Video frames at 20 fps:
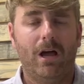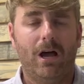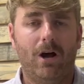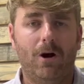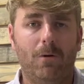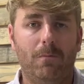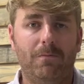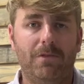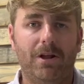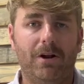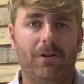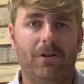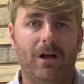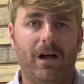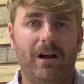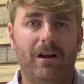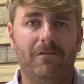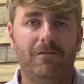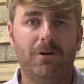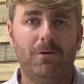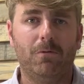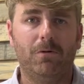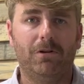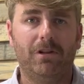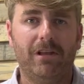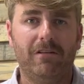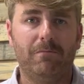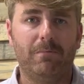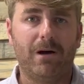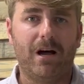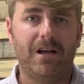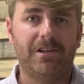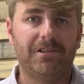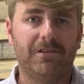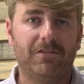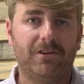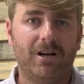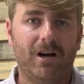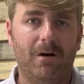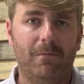I hope that a lot of you will leave
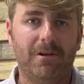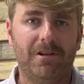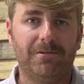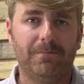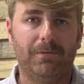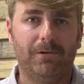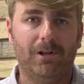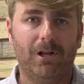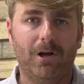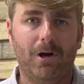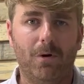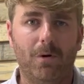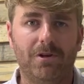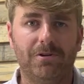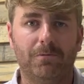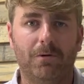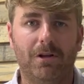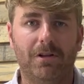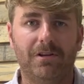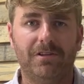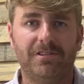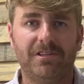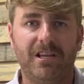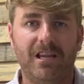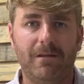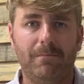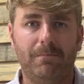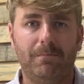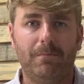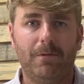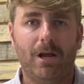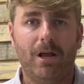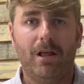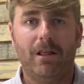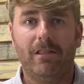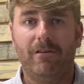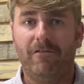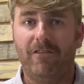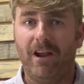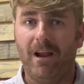positive comments below, as well as keep
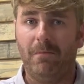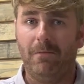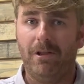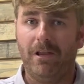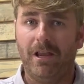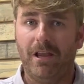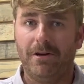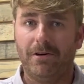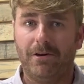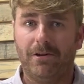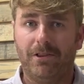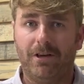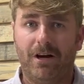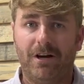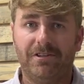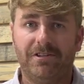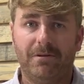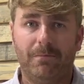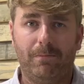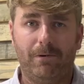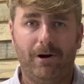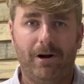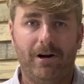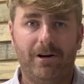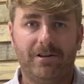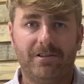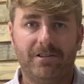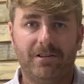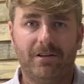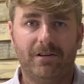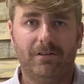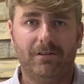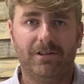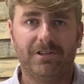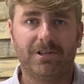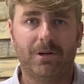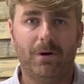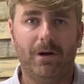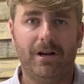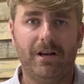the family in your thoughts and prayers.
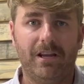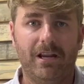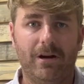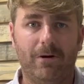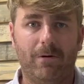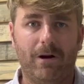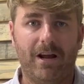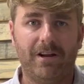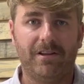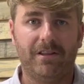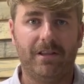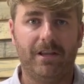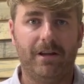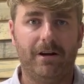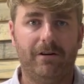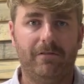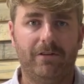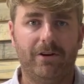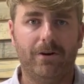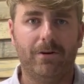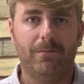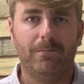Let's go ahead and get right to the interview.